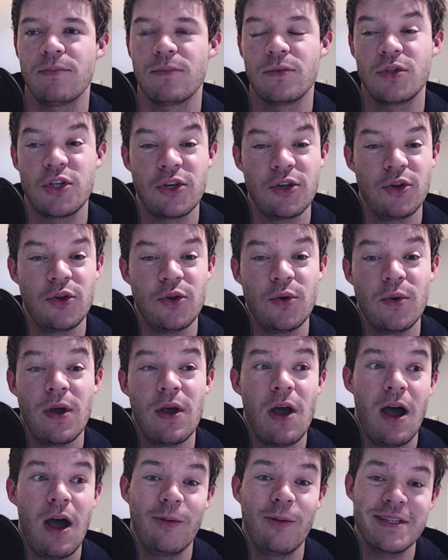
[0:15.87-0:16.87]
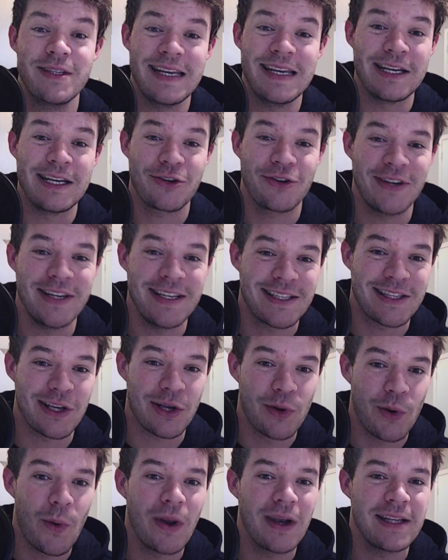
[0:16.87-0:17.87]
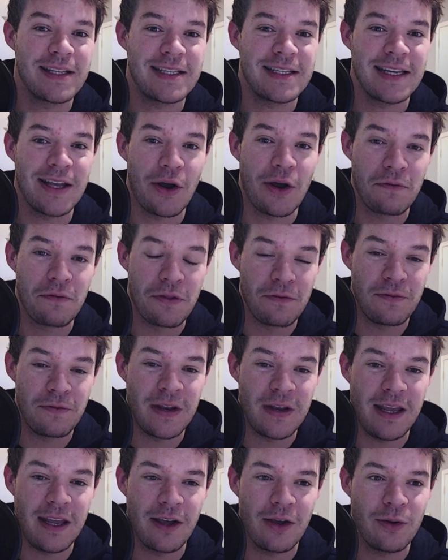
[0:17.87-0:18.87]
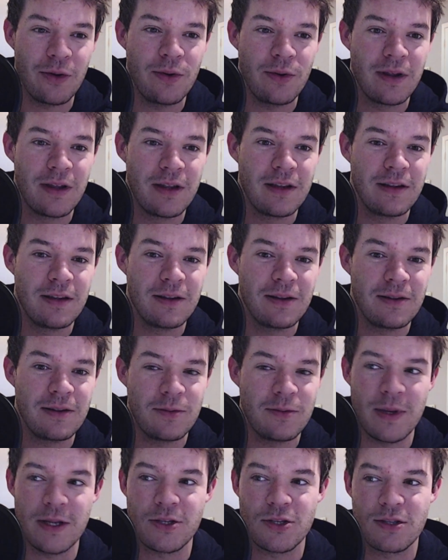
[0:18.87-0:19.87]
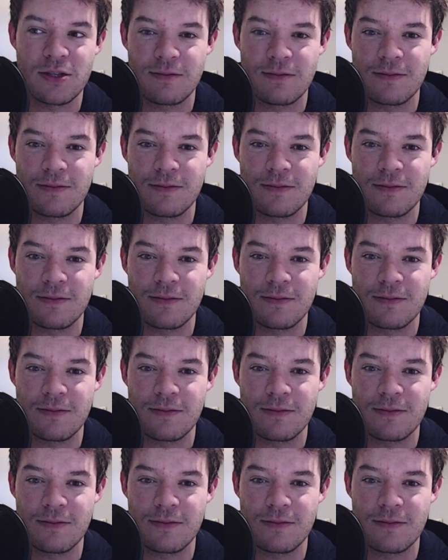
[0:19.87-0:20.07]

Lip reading: Two, I want to increase the quality of the video, which